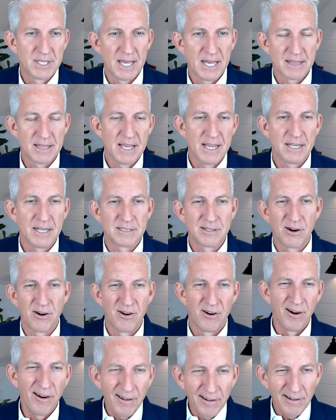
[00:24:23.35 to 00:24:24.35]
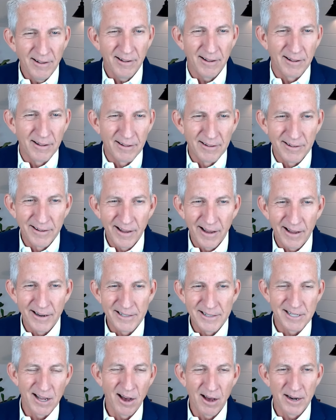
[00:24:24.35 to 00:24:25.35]
that things are not
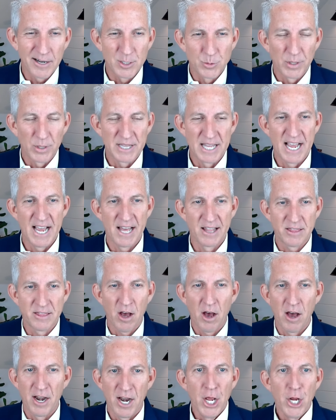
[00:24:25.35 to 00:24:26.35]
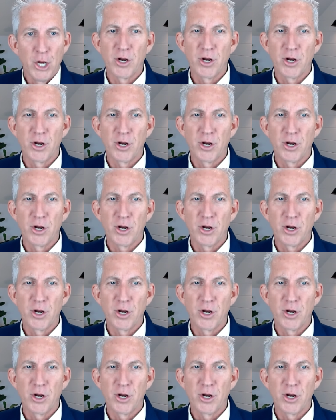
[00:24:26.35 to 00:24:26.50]
as hot as what they had thought,